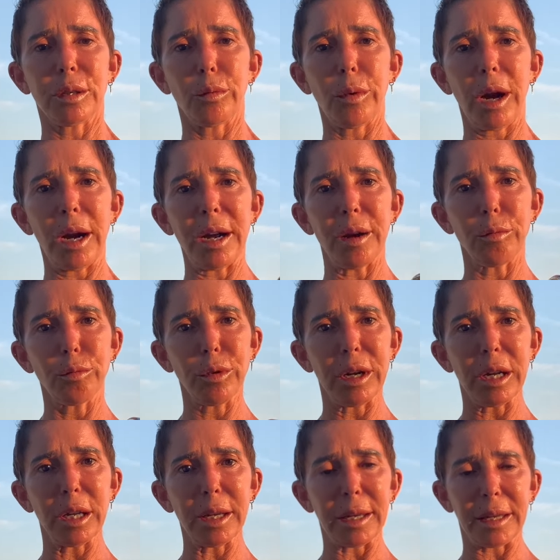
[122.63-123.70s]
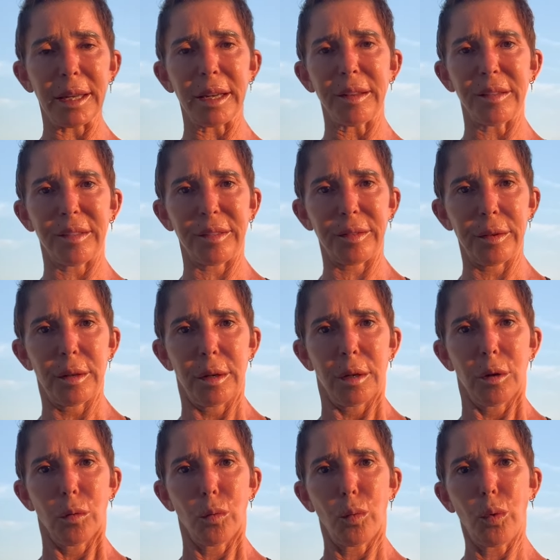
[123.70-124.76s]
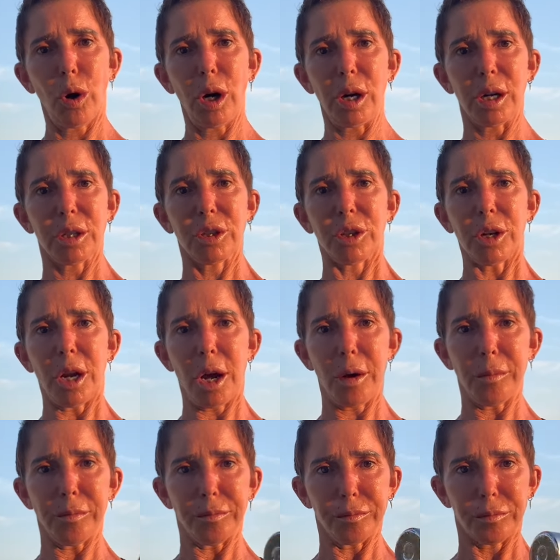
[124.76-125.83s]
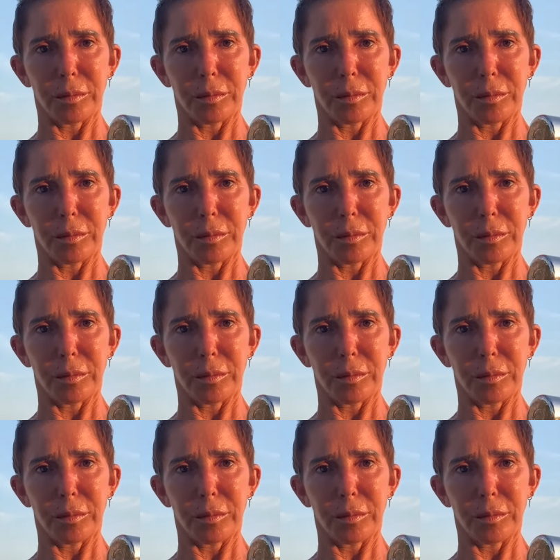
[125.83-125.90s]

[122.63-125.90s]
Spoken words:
where it really gets worked, you know.